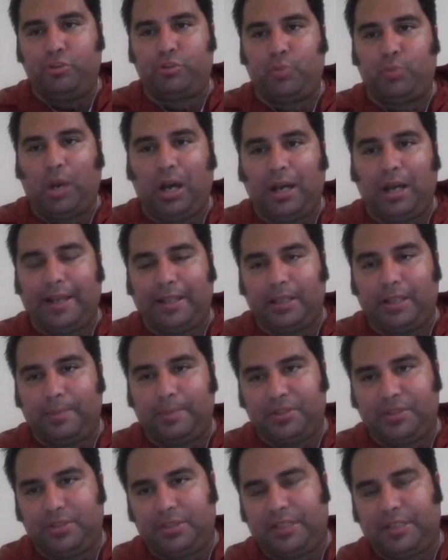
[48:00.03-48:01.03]
bourgeois
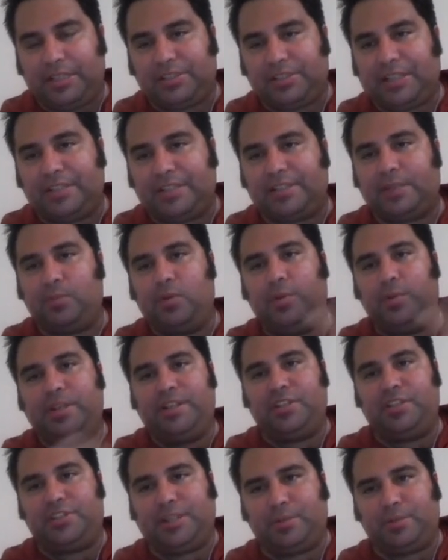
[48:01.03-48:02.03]
elements of the DSA is like, well, we
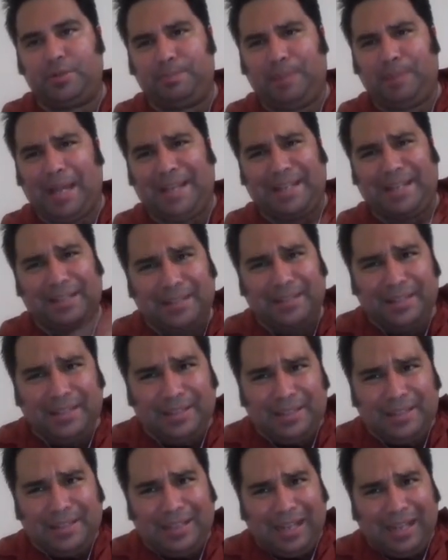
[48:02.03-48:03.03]
need to stick with Biden.
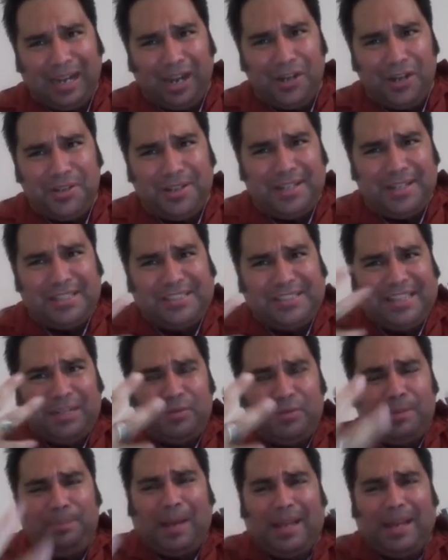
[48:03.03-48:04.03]
How are you going to stick
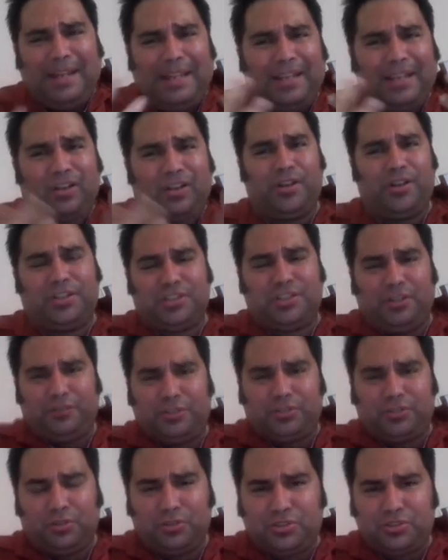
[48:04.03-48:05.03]
with Biden and call yourself
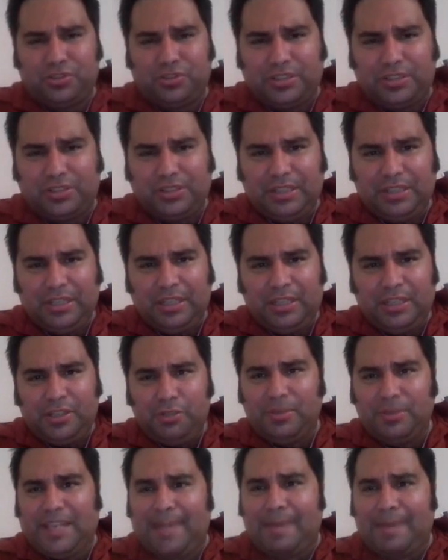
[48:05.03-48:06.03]
a socialist?
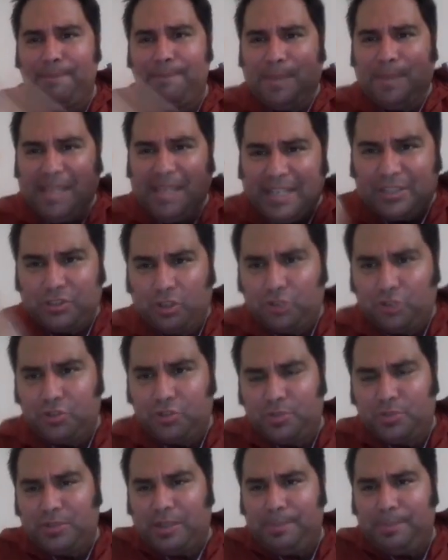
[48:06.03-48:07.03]
You can't be a
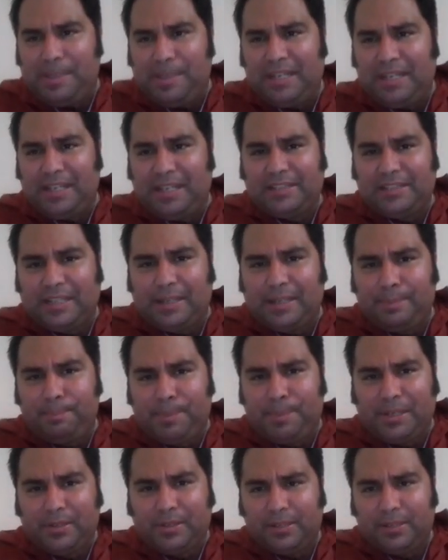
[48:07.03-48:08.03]
socialist without being an
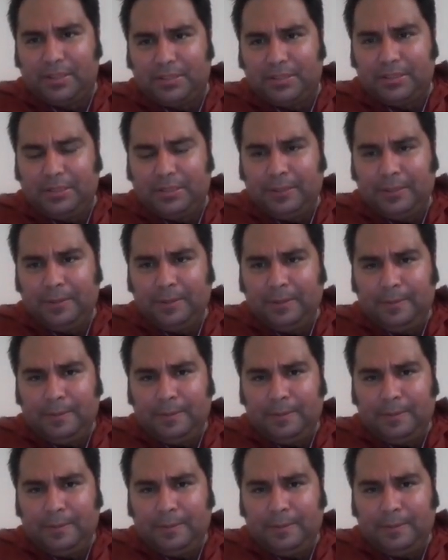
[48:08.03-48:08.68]
anti-imperialist.